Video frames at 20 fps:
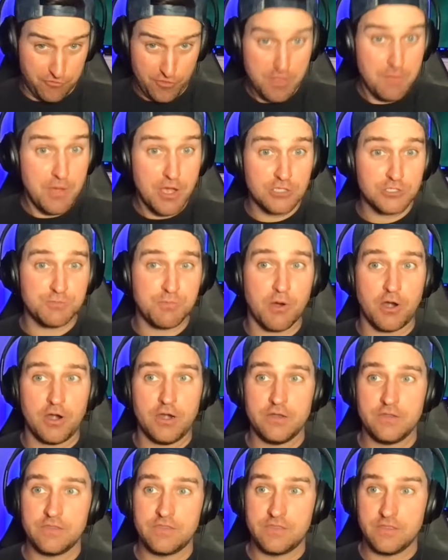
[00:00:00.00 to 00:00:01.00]
for the most
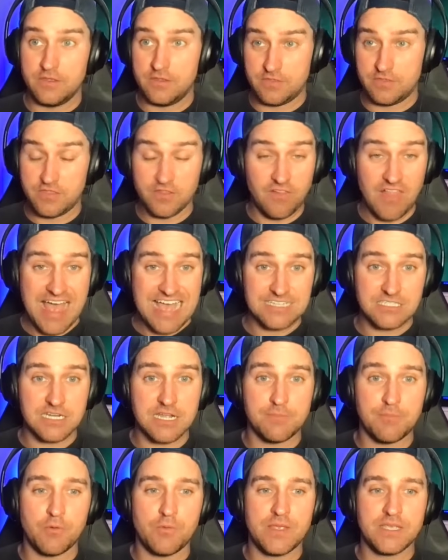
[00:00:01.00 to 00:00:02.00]
part. The the
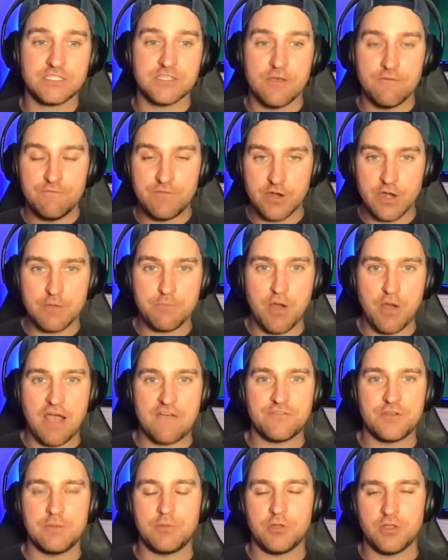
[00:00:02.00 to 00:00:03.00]
last couple weeks, very
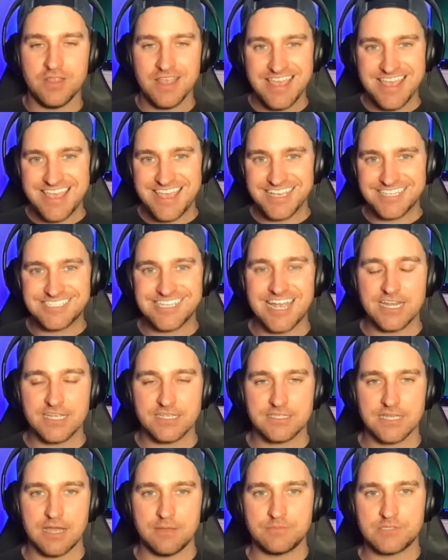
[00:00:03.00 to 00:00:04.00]
profitable,
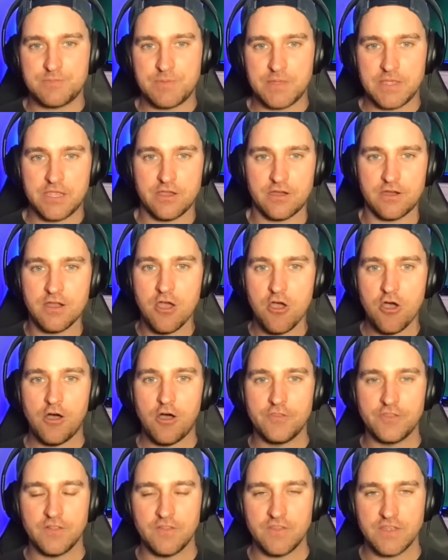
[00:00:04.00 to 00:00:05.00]
exciting times to be here
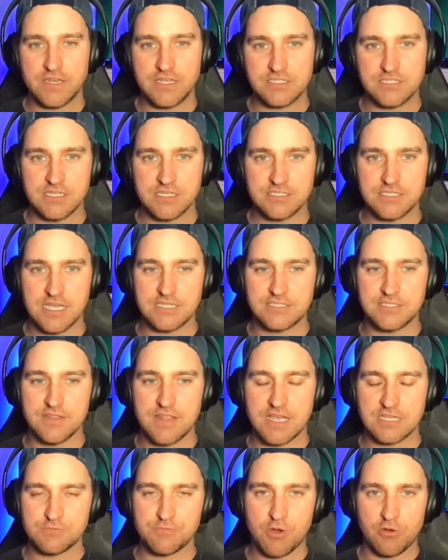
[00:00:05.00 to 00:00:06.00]
on the Lindy's Leans
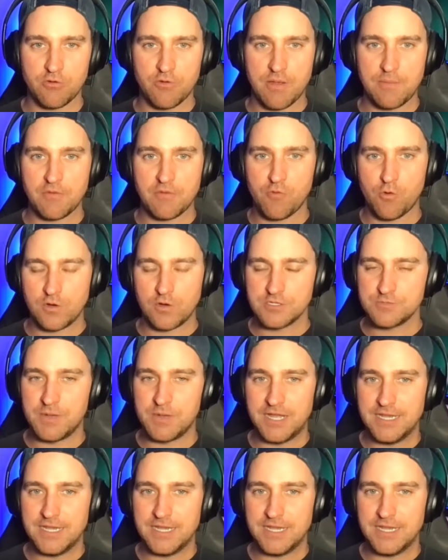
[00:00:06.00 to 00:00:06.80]
Likes and Likes program, of course.